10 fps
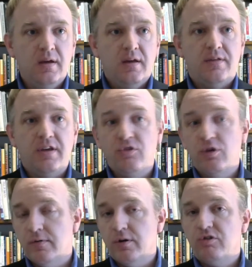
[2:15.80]
These
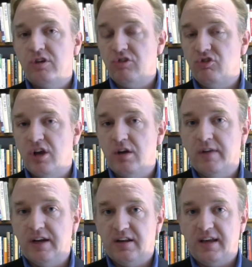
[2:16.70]
universities
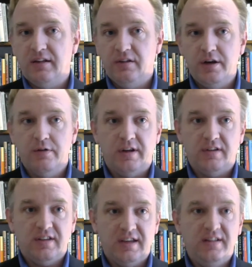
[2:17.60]
generated a literate
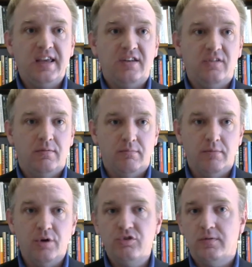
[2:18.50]
elite,
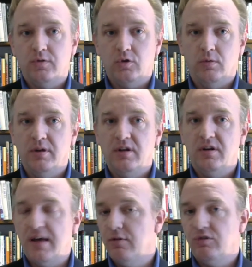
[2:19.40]
most of whom
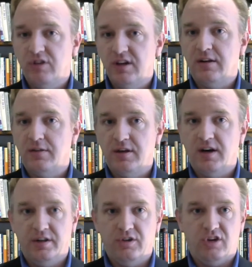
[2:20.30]
never studied
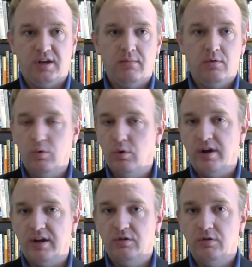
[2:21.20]
theology or
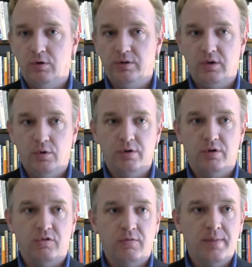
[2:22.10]
entered holy
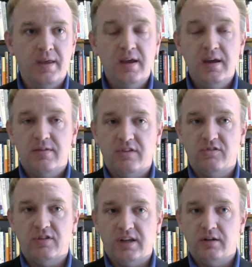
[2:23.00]
orders. They
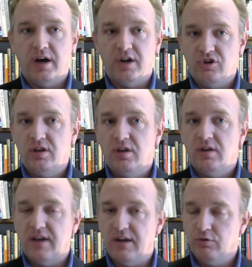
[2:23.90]
studied logic,
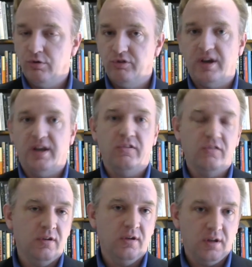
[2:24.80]
natural
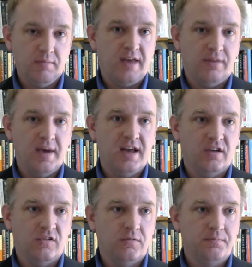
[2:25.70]
science, in
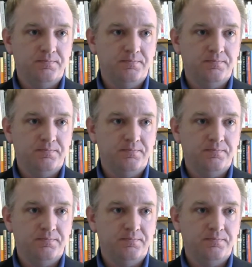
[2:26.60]
mathematics.